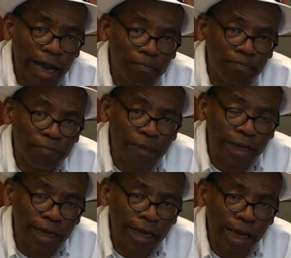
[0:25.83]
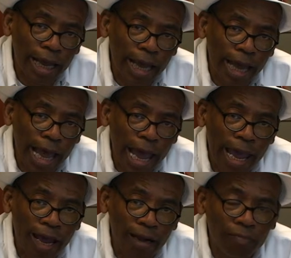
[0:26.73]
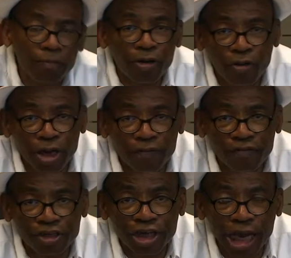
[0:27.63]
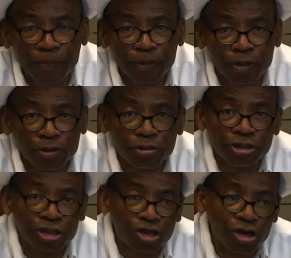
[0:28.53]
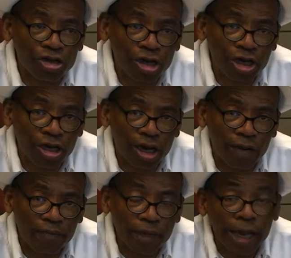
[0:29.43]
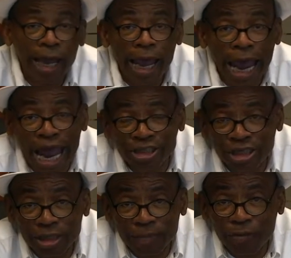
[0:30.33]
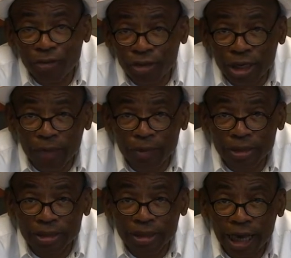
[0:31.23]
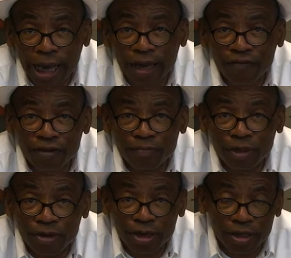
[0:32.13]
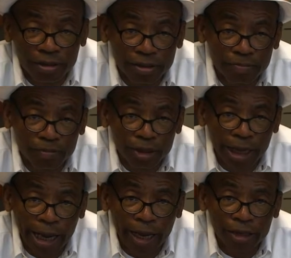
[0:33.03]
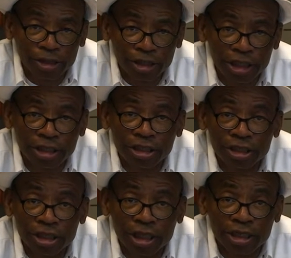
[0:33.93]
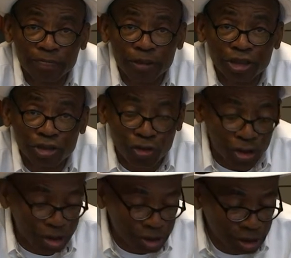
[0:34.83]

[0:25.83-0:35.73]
I'm Al McCray for Tampa News and Talk.com. Actually, my real name is Alvin McCray, but Al is easier to say and much shorter.